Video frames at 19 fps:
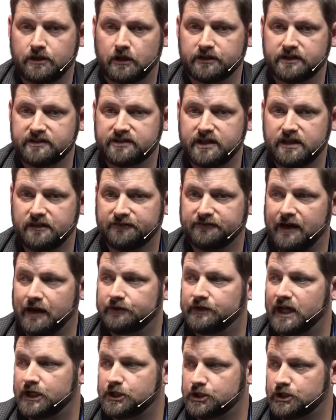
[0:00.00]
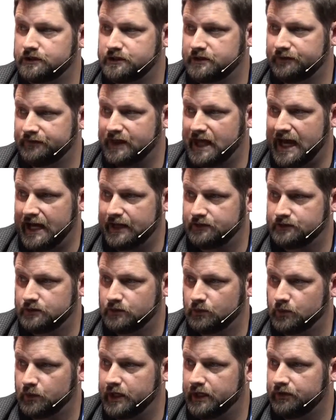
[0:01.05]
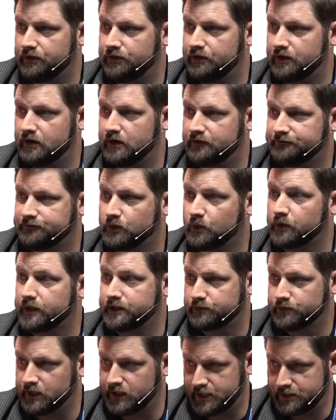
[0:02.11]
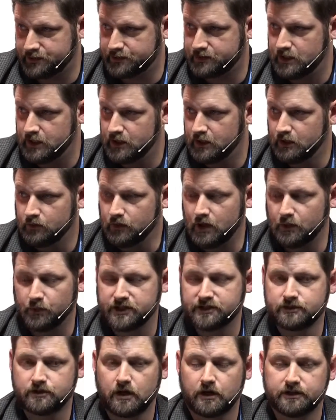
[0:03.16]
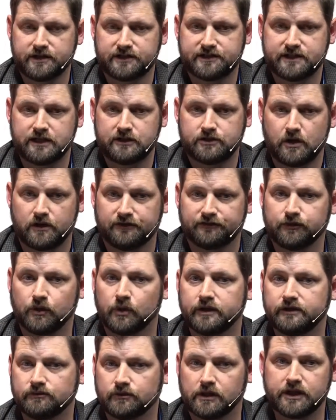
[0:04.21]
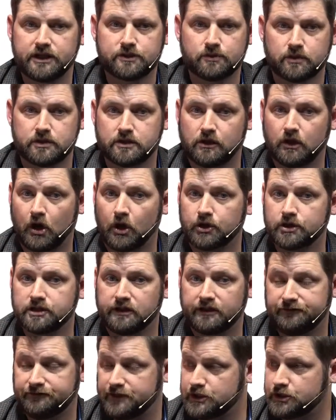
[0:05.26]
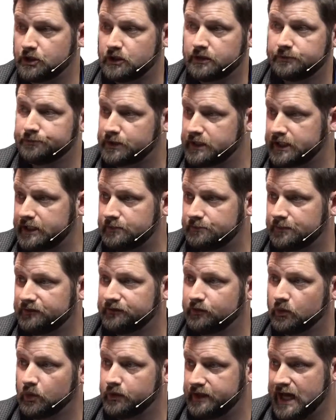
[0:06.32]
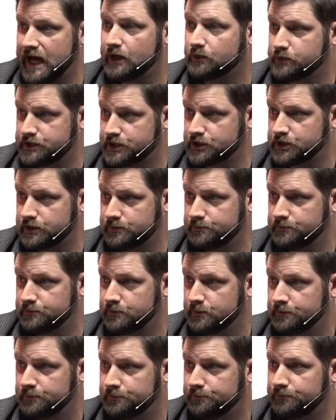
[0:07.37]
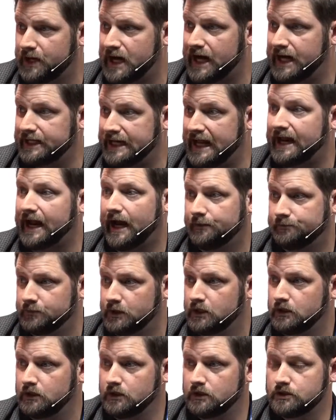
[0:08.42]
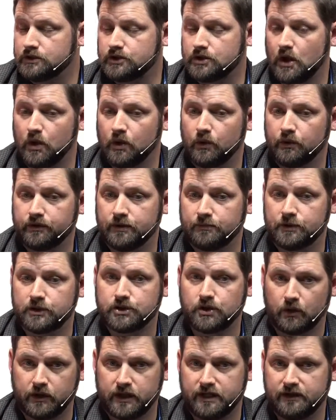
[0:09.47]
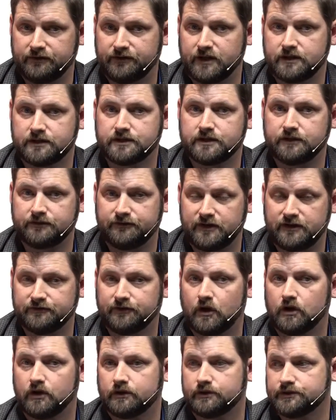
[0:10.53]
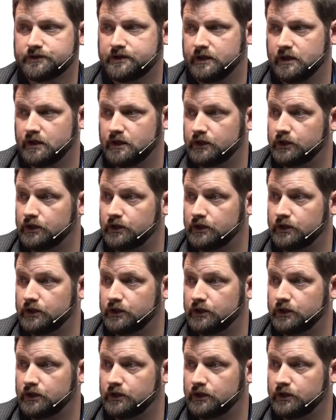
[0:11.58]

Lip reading: to see the foundations of that with the Fluorine release. Right, we start to see, so the Fluorine release was largely feature complete before the acquisition by NetApp. So the majority of this, the vVols, the